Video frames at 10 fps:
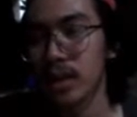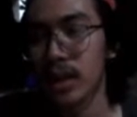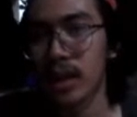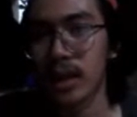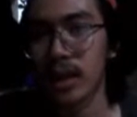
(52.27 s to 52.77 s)

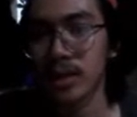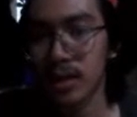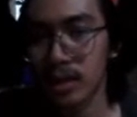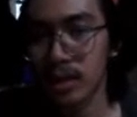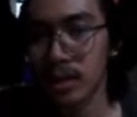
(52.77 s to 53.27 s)

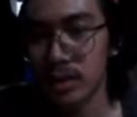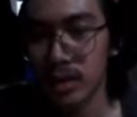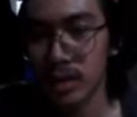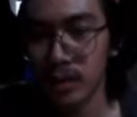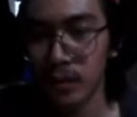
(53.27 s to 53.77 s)
done,
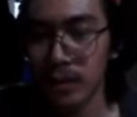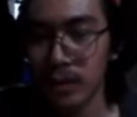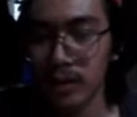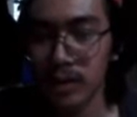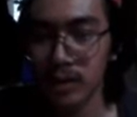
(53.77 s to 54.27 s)
and we
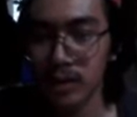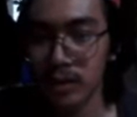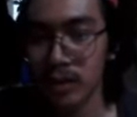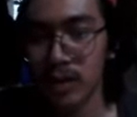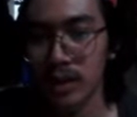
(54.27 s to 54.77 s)
will only
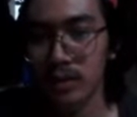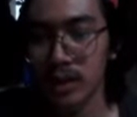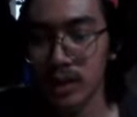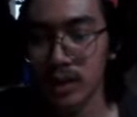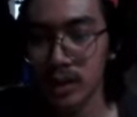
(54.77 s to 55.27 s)
store whatever
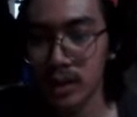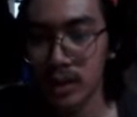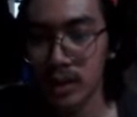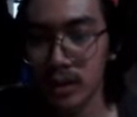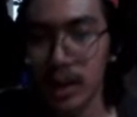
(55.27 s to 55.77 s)
is
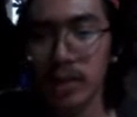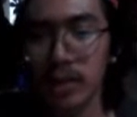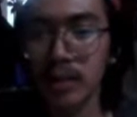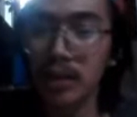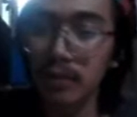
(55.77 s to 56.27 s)
in Qn.
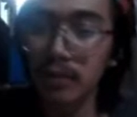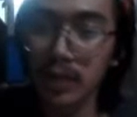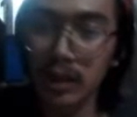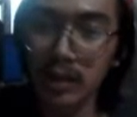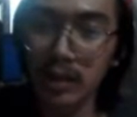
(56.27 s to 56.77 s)
But if
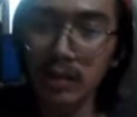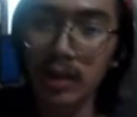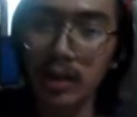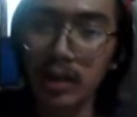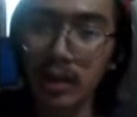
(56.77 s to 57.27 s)
toggle is
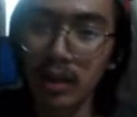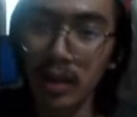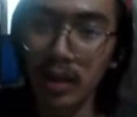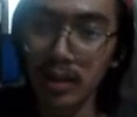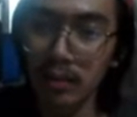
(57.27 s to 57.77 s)
1 and
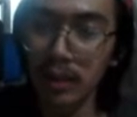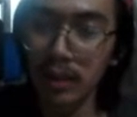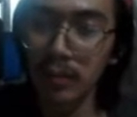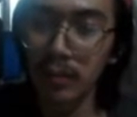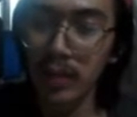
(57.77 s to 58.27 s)
clock is 1,
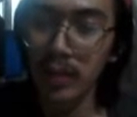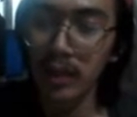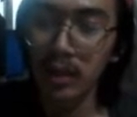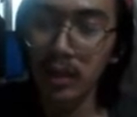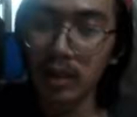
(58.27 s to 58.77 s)

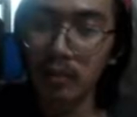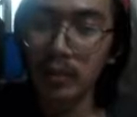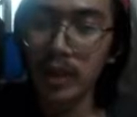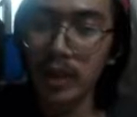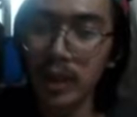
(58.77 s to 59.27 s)
we
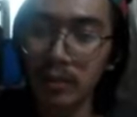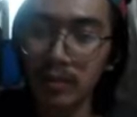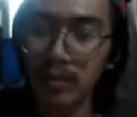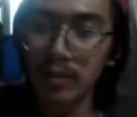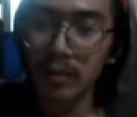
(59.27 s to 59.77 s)
will now
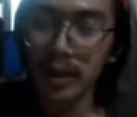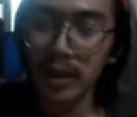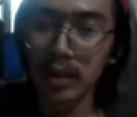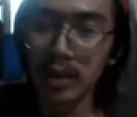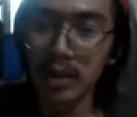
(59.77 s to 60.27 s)
perform
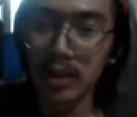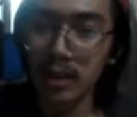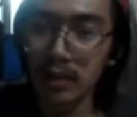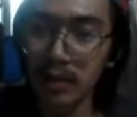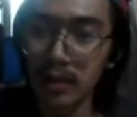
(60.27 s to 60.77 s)
a
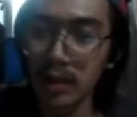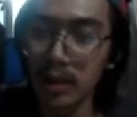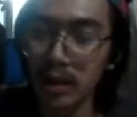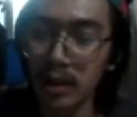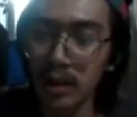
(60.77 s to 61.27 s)
negation of the
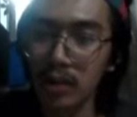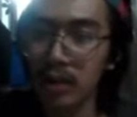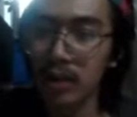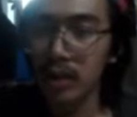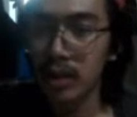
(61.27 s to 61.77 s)

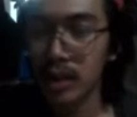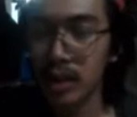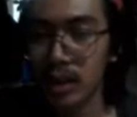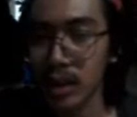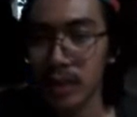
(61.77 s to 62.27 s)
Qn
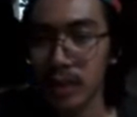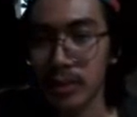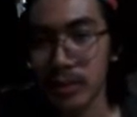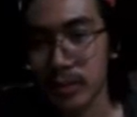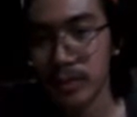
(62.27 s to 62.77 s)
input,